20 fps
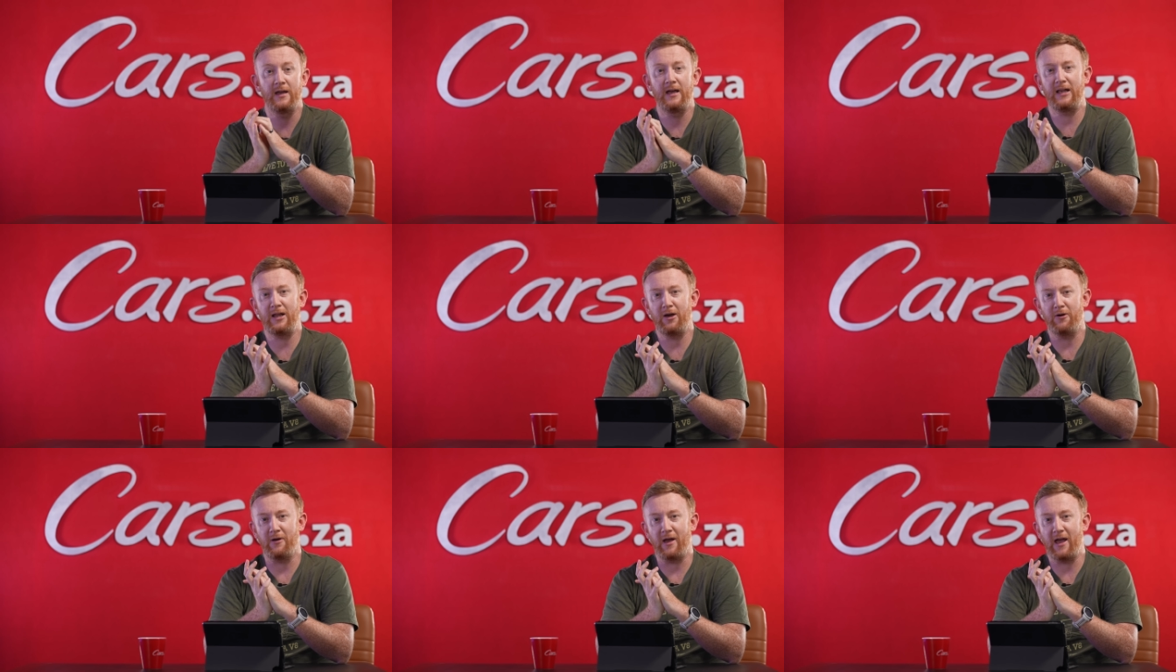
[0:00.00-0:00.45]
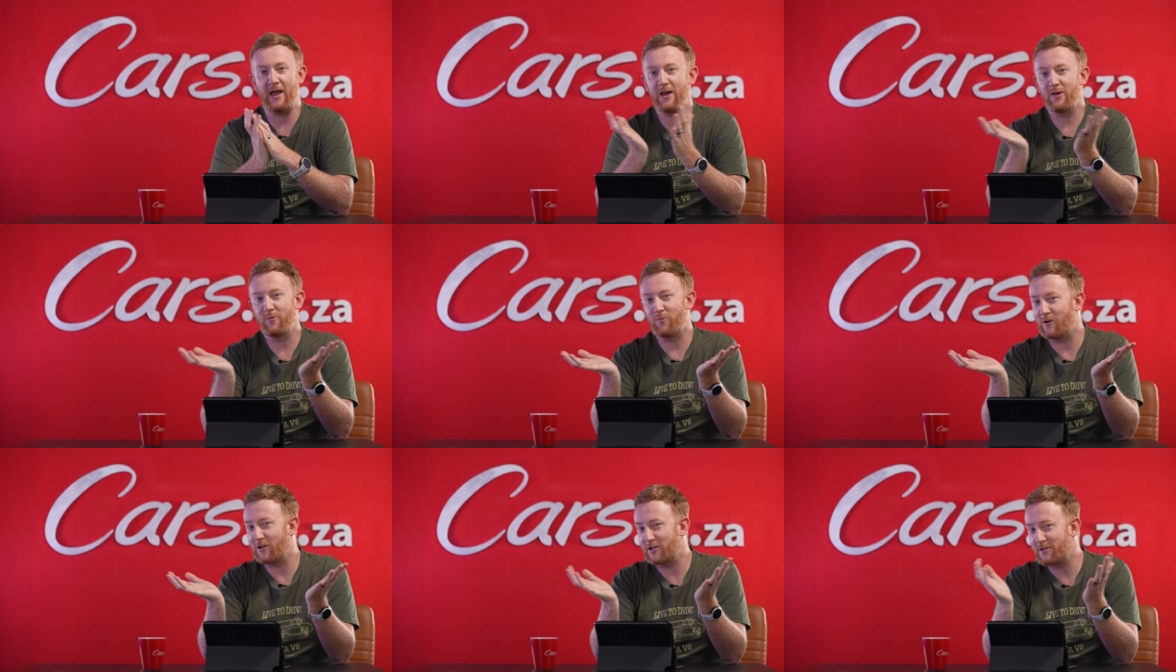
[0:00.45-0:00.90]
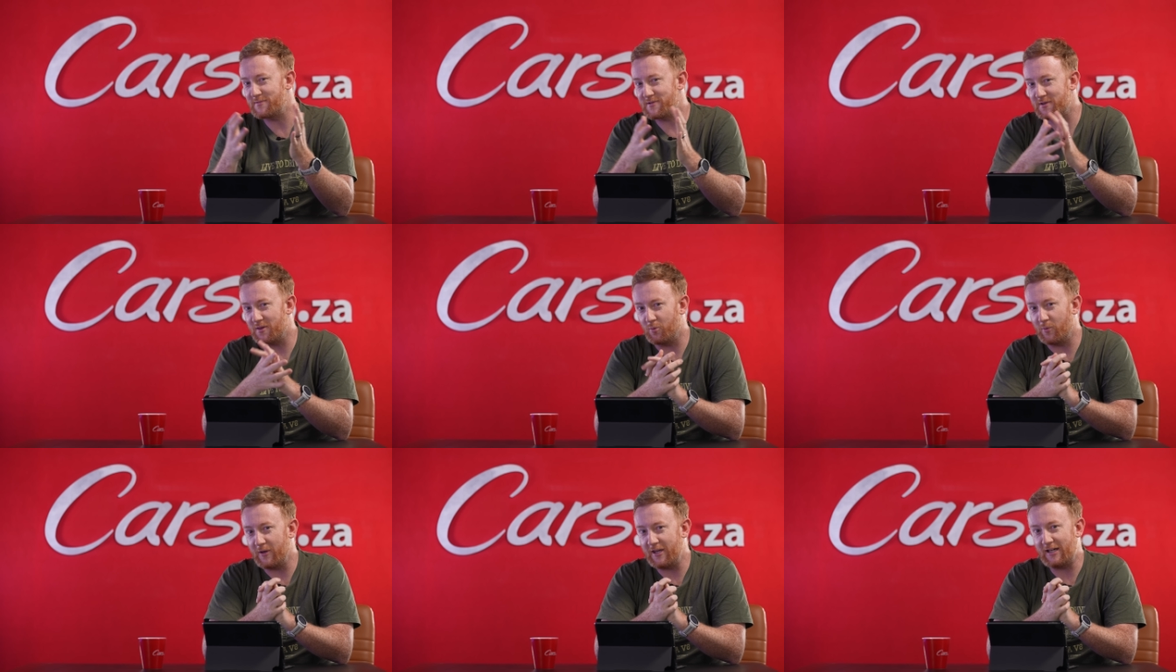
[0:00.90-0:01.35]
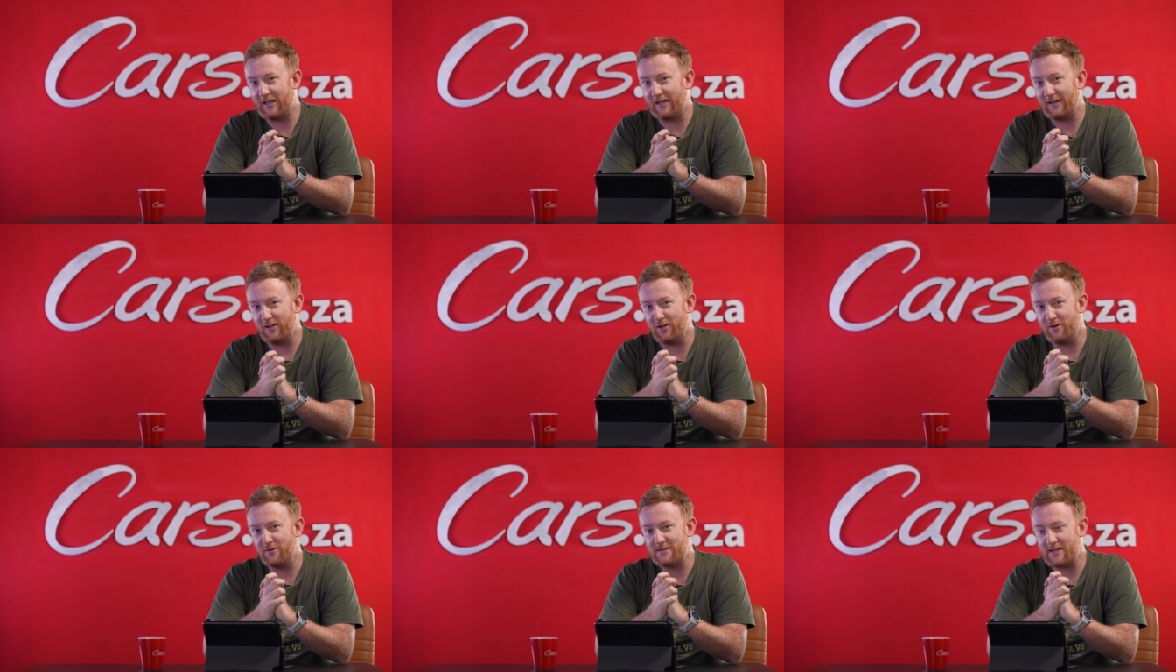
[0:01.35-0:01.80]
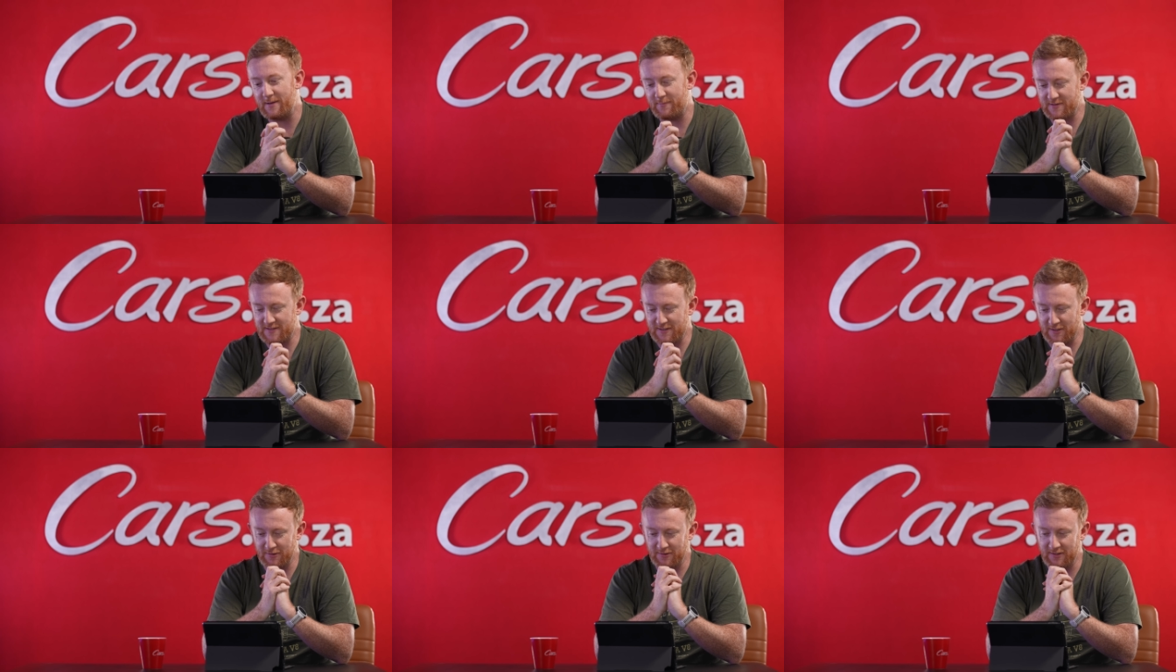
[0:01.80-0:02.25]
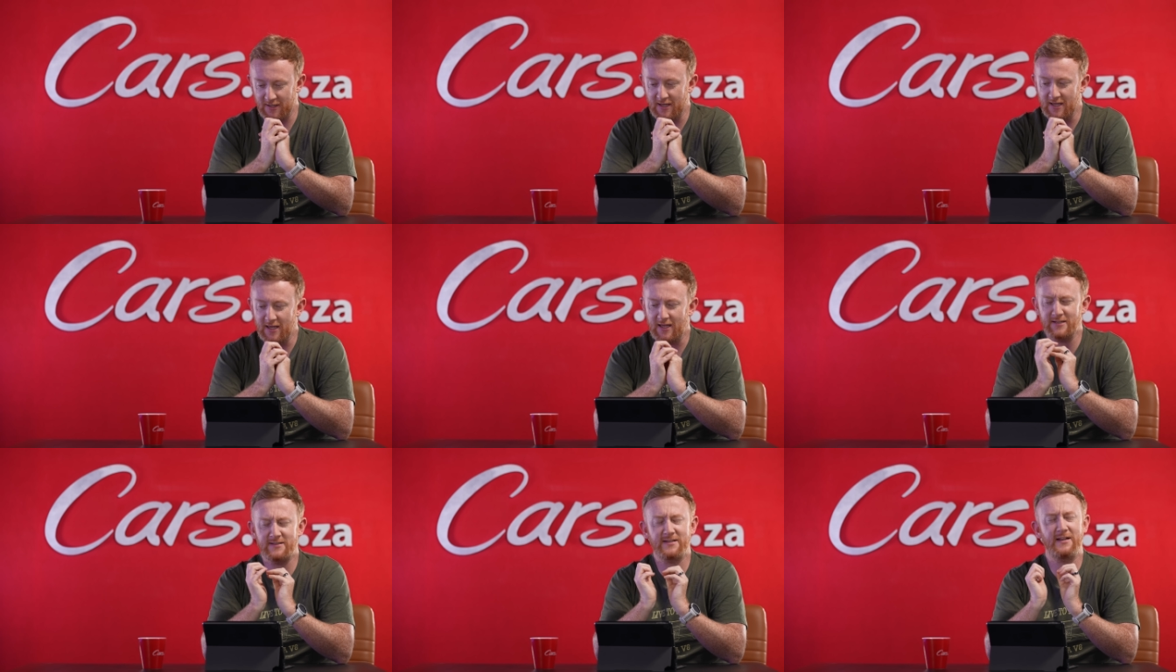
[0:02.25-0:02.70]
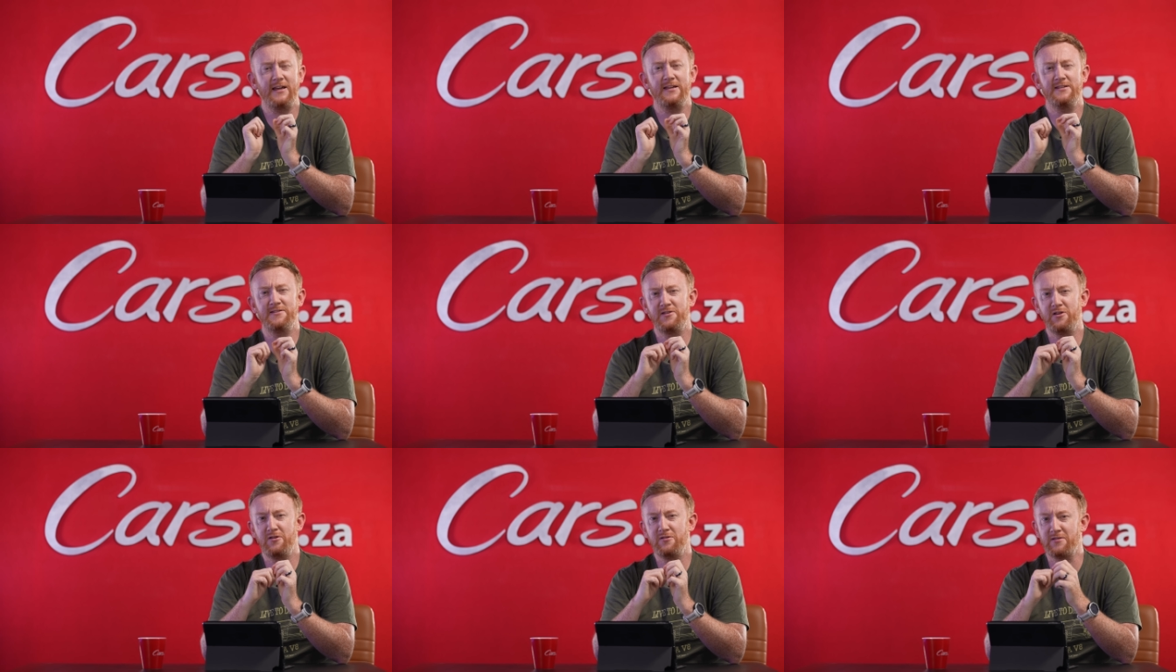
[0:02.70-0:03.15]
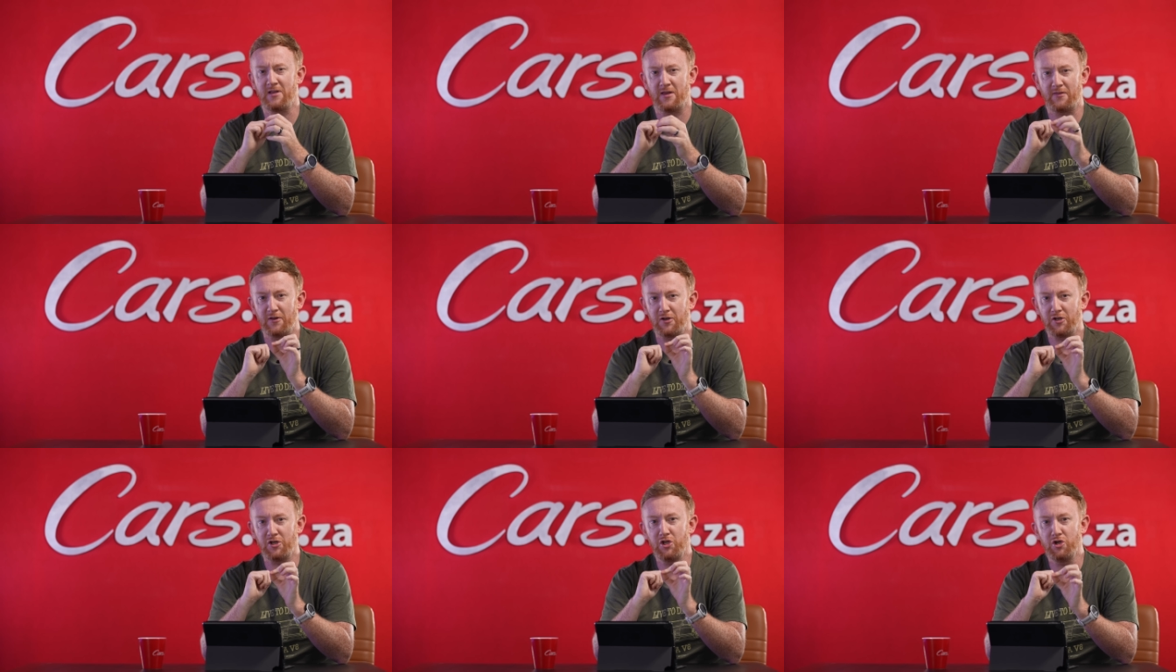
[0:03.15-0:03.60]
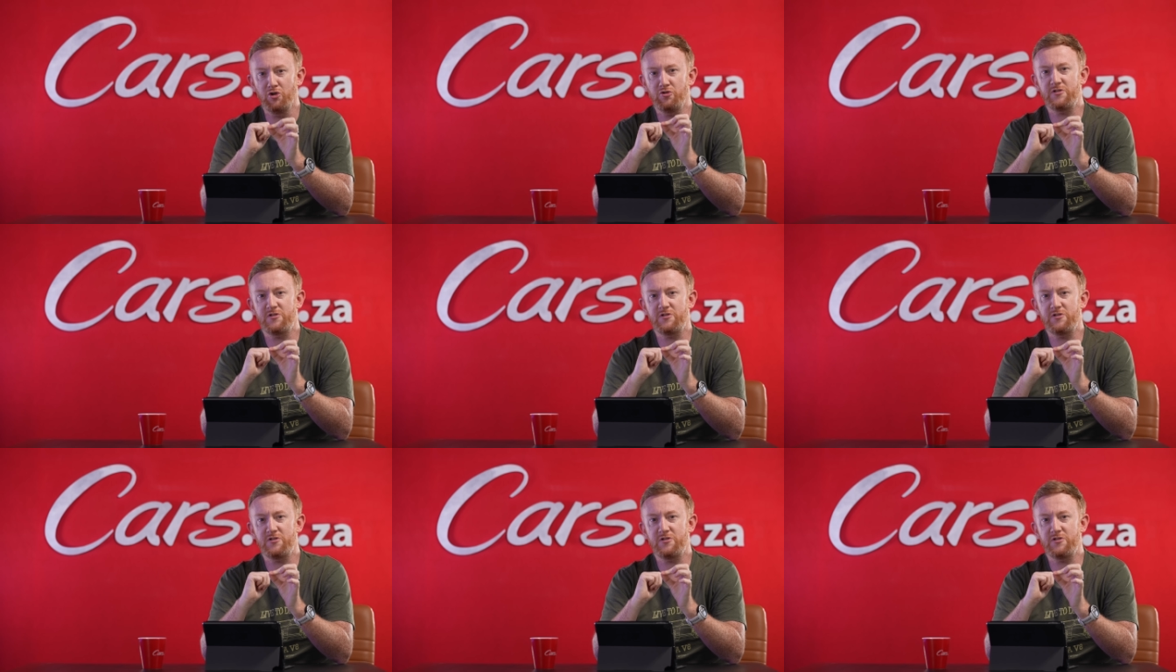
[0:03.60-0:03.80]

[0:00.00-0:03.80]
Hello and welcome to the weekly news episode. In today's news, the new